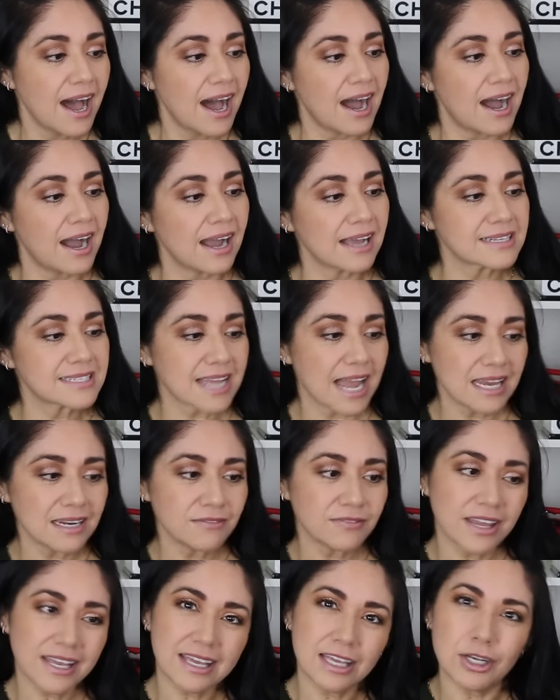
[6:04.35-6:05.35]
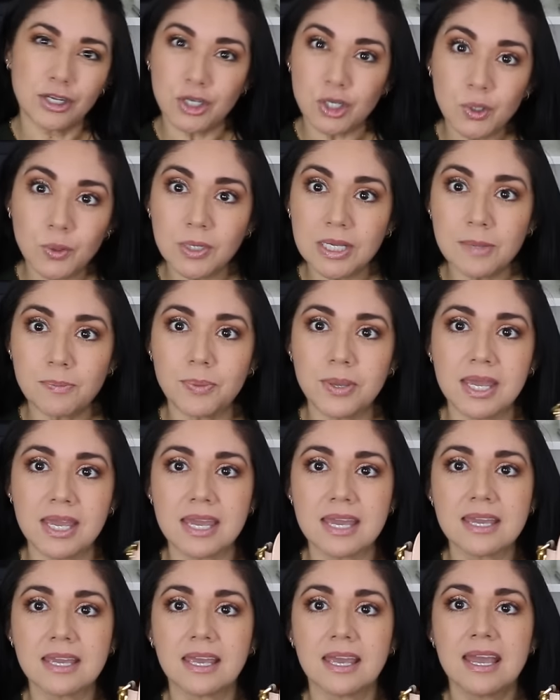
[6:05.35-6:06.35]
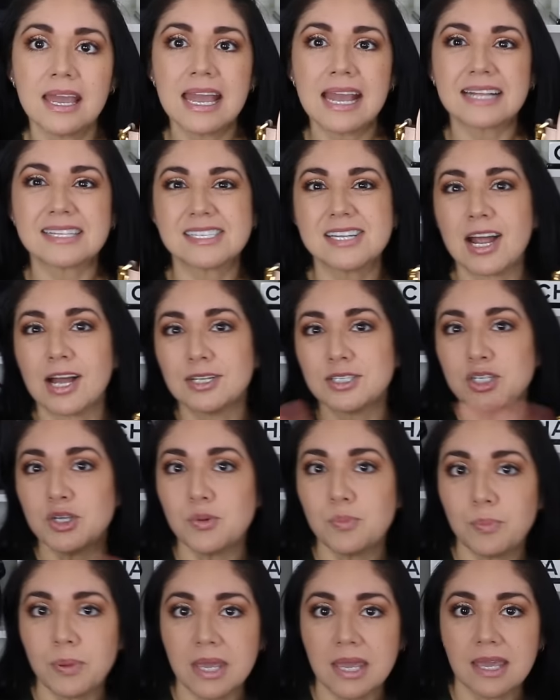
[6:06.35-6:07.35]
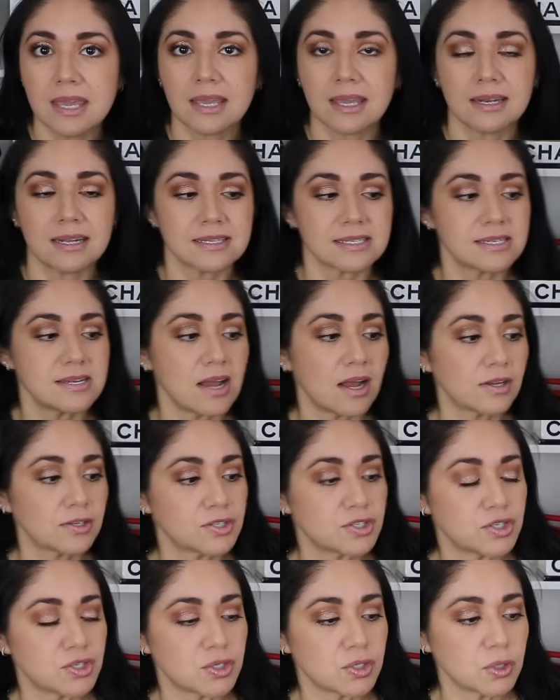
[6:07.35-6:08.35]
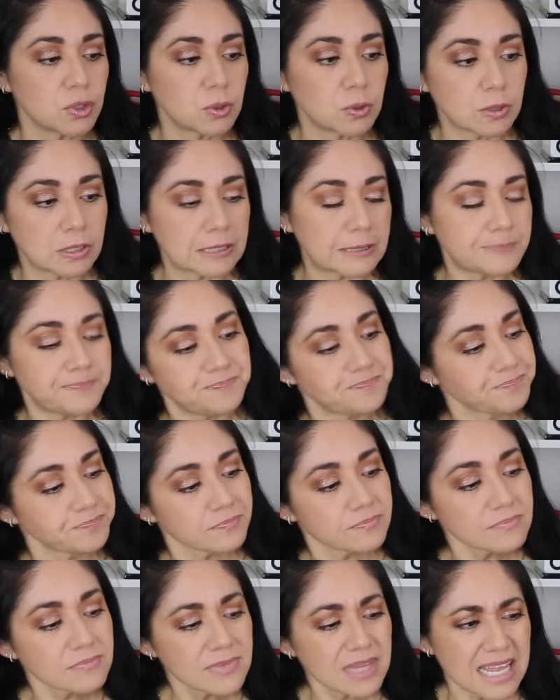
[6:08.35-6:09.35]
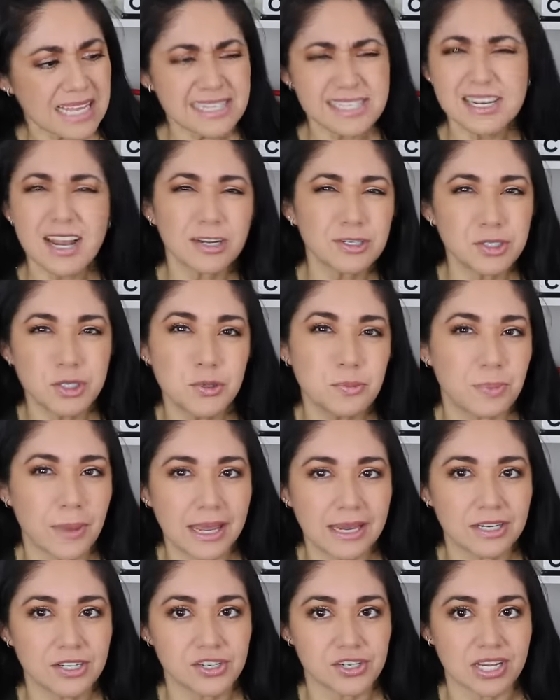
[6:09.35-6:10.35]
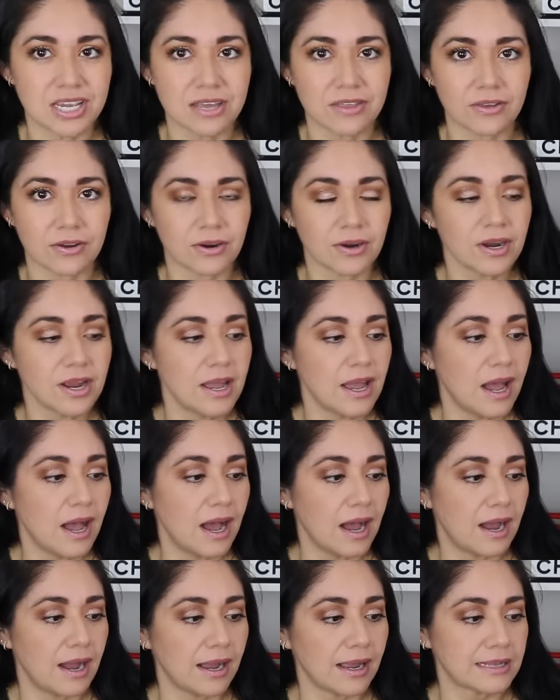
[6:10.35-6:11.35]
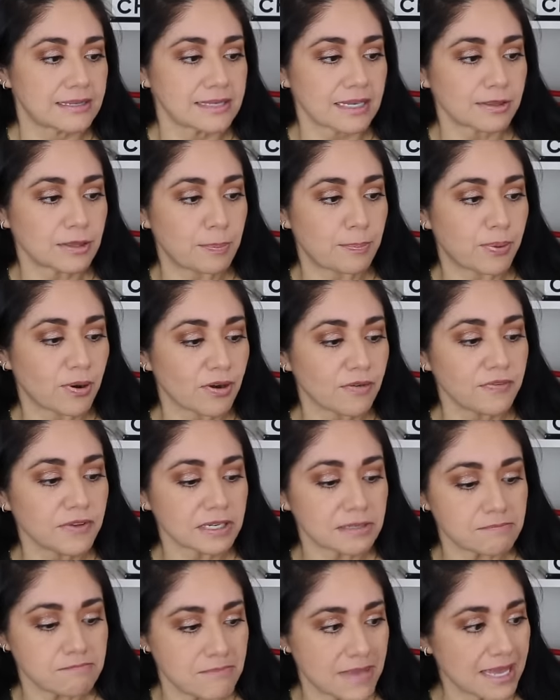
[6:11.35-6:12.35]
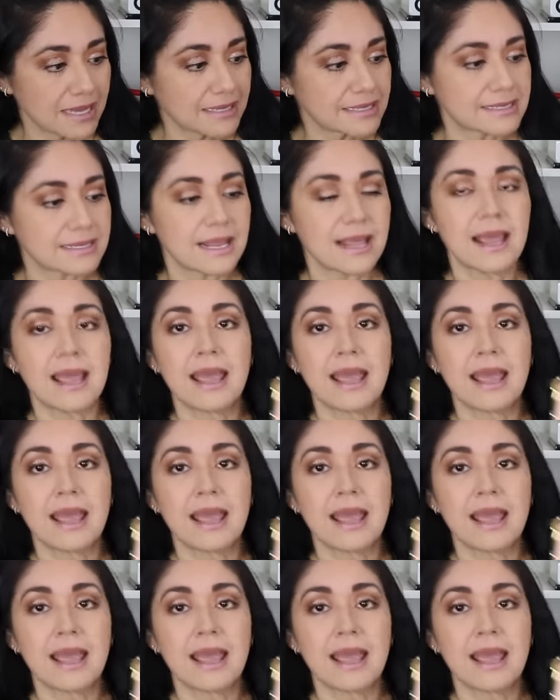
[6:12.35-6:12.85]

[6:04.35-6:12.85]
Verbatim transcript: Uh, it's kind of like a nudie pink. It's not too pink and it's not too... Um, it's not too beige either. Uh, it's like the perfect mix.